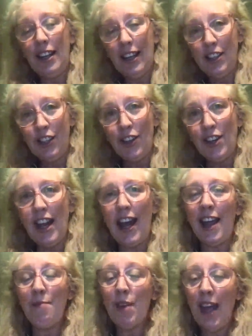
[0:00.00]

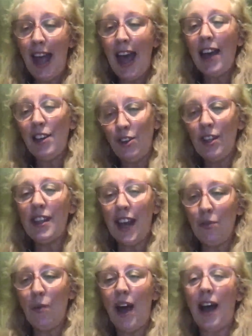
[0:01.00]
surname
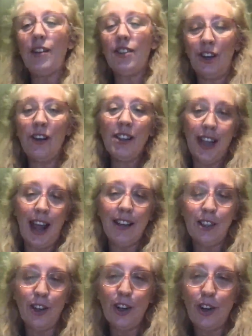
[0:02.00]

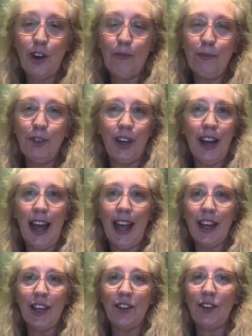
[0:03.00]

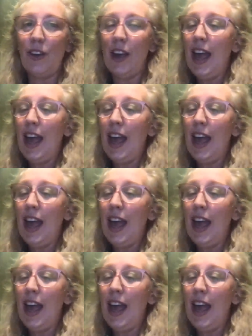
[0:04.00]
@newsouthwales.scouts.com.au.